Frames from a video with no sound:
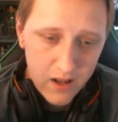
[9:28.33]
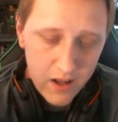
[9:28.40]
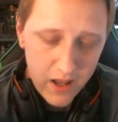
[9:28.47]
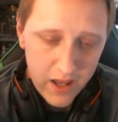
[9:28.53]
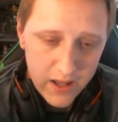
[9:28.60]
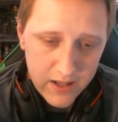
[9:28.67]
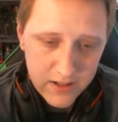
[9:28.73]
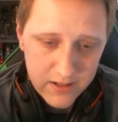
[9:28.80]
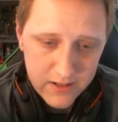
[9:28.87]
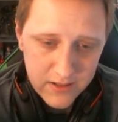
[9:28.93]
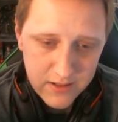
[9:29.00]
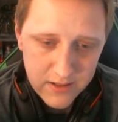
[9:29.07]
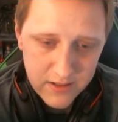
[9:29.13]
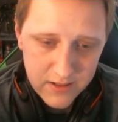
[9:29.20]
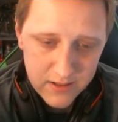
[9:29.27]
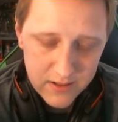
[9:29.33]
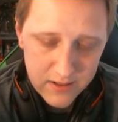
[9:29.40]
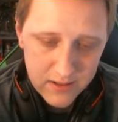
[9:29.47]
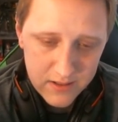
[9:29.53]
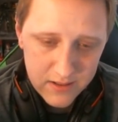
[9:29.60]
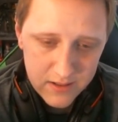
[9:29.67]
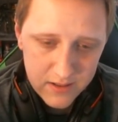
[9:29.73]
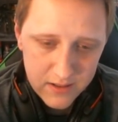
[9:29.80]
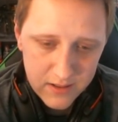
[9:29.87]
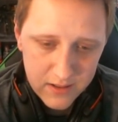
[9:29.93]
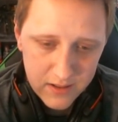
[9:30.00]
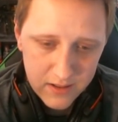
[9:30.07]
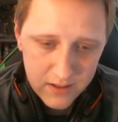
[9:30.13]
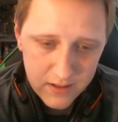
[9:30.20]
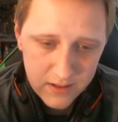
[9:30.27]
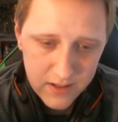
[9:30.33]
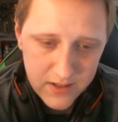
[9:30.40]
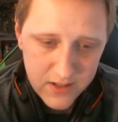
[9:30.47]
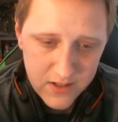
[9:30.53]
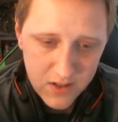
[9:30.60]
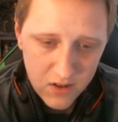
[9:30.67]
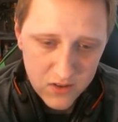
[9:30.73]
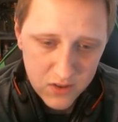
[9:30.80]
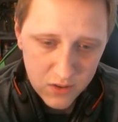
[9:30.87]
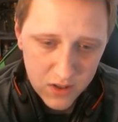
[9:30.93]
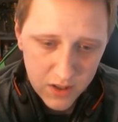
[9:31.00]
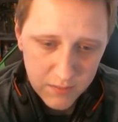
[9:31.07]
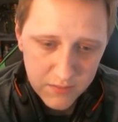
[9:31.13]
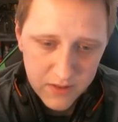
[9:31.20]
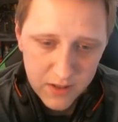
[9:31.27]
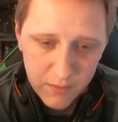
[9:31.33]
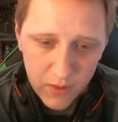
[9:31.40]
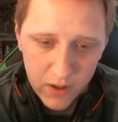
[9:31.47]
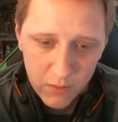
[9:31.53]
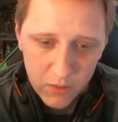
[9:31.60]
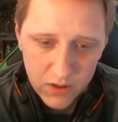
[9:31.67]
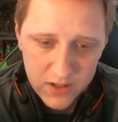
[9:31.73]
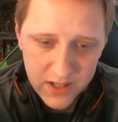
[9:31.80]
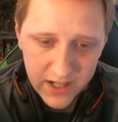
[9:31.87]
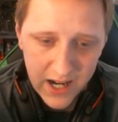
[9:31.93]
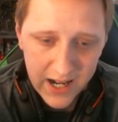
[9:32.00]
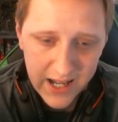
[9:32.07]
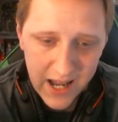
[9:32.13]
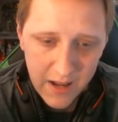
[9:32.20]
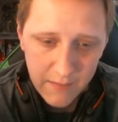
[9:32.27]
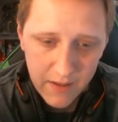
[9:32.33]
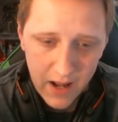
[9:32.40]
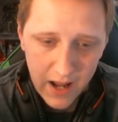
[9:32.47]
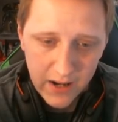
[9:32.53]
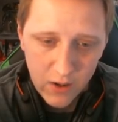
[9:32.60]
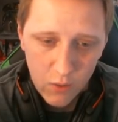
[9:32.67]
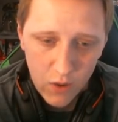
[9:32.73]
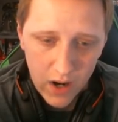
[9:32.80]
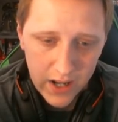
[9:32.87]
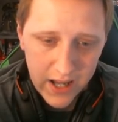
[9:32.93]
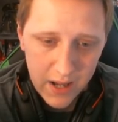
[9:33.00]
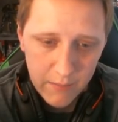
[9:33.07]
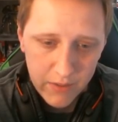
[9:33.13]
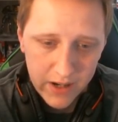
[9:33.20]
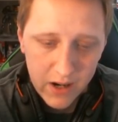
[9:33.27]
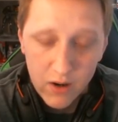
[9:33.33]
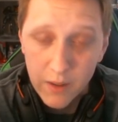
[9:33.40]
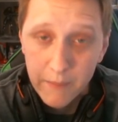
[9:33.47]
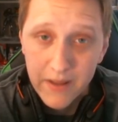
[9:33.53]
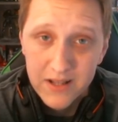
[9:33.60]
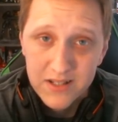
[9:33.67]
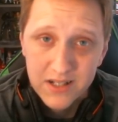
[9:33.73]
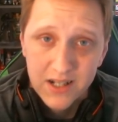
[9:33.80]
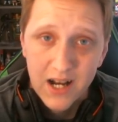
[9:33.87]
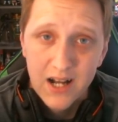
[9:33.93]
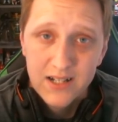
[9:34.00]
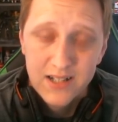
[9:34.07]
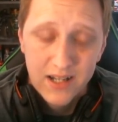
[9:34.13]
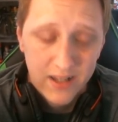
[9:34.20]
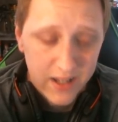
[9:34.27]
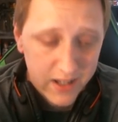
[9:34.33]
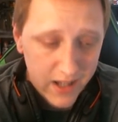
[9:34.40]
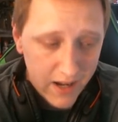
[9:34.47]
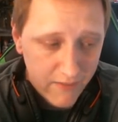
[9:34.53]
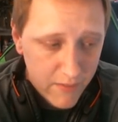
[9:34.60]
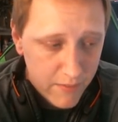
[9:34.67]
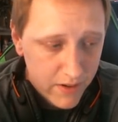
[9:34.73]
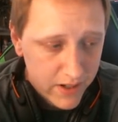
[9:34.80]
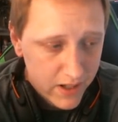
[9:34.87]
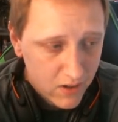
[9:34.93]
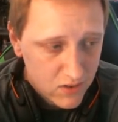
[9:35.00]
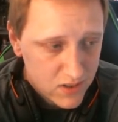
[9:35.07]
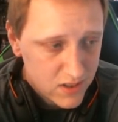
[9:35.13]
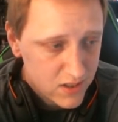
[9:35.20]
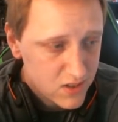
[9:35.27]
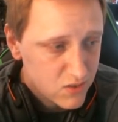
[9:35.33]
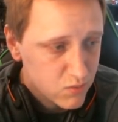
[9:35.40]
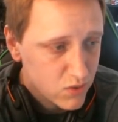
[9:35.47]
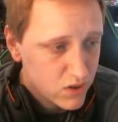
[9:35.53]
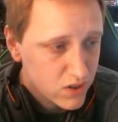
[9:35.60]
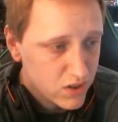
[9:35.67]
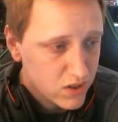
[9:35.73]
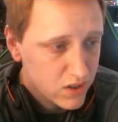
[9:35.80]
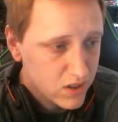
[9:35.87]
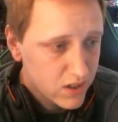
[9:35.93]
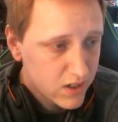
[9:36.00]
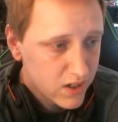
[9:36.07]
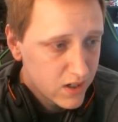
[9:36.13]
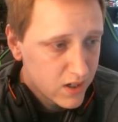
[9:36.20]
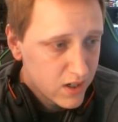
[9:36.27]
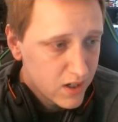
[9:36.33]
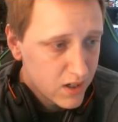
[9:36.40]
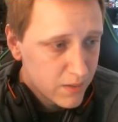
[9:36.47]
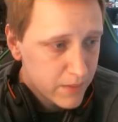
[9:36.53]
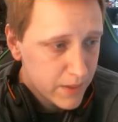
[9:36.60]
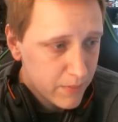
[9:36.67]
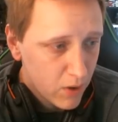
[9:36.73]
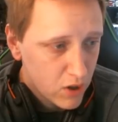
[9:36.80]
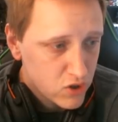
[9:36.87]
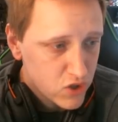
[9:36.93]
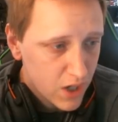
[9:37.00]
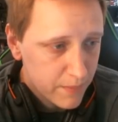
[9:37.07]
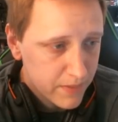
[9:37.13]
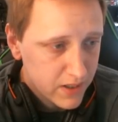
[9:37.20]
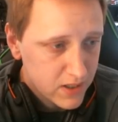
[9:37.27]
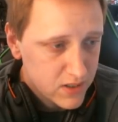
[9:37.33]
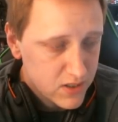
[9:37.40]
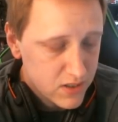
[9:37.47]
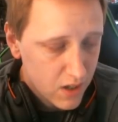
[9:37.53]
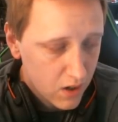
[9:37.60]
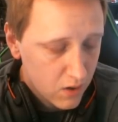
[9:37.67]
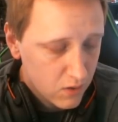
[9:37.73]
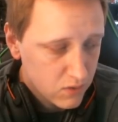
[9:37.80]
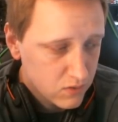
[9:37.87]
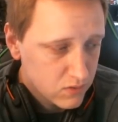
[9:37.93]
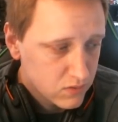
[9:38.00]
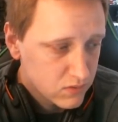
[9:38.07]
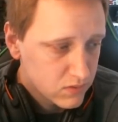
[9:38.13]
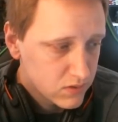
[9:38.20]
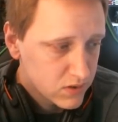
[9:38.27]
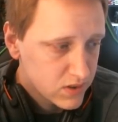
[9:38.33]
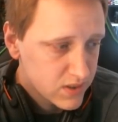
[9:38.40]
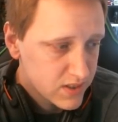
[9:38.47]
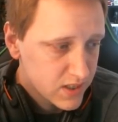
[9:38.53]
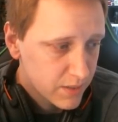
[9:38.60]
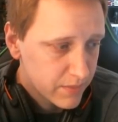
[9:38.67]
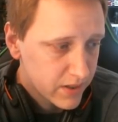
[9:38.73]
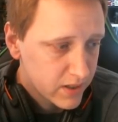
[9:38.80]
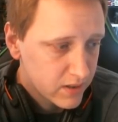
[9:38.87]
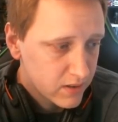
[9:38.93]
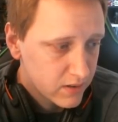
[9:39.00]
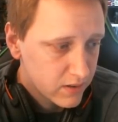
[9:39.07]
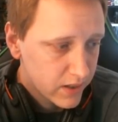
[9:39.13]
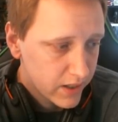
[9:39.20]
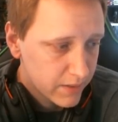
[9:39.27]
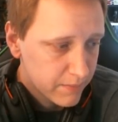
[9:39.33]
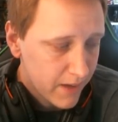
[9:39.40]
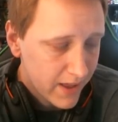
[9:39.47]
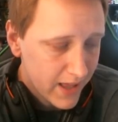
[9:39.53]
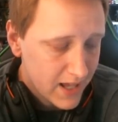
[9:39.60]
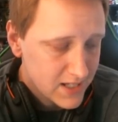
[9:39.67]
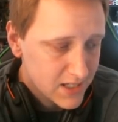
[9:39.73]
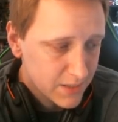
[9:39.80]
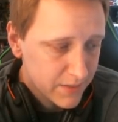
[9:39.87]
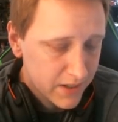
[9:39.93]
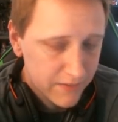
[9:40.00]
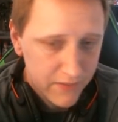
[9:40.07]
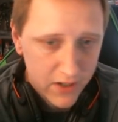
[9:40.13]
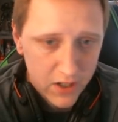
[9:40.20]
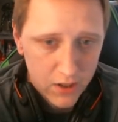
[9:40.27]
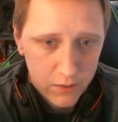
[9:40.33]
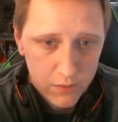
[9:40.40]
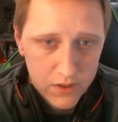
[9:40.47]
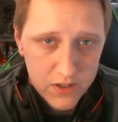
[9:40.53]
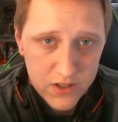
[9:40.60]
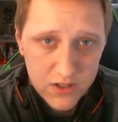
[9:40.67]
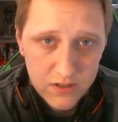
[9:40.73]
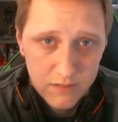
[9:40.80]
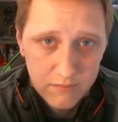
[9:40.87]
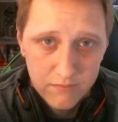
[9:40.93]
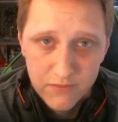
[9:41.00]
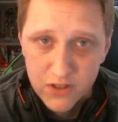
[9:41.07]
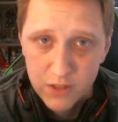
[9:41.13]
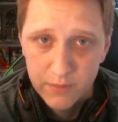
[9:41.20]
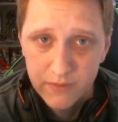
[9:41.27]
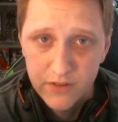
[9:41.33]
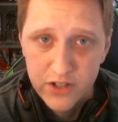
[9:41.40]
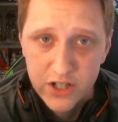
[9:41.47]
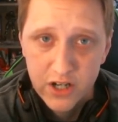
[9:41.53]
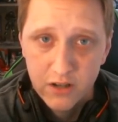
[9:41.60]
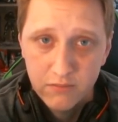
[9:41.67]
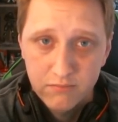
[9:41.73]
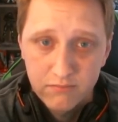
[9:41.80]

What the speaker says: And this has also come to the point where it's like, I know I can't bring out amazing content like everybody else does, where people are dropping stones to summon. Like, my last summoning video was Super Vegito.